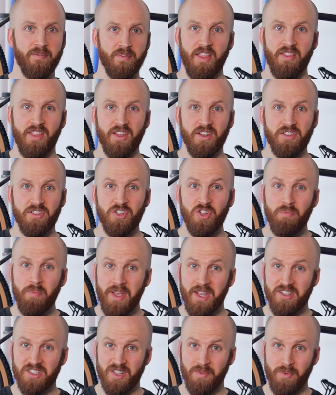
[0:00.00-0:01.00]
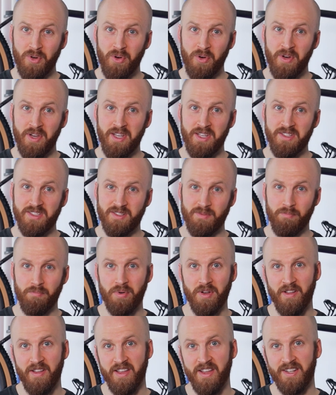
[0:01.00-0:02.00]
They do make some noise,
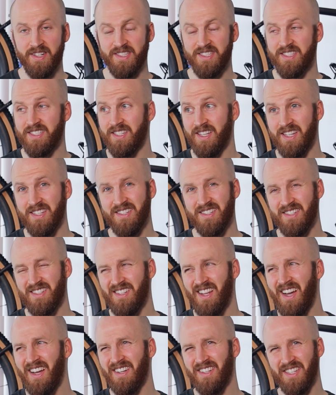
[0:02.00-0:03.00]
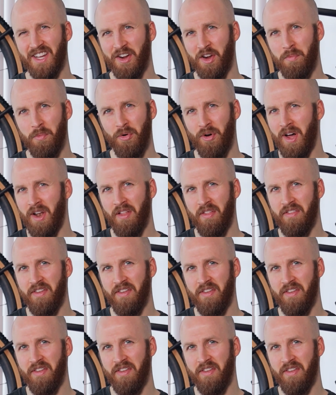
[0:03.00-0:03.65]
but it's not terrible, I don't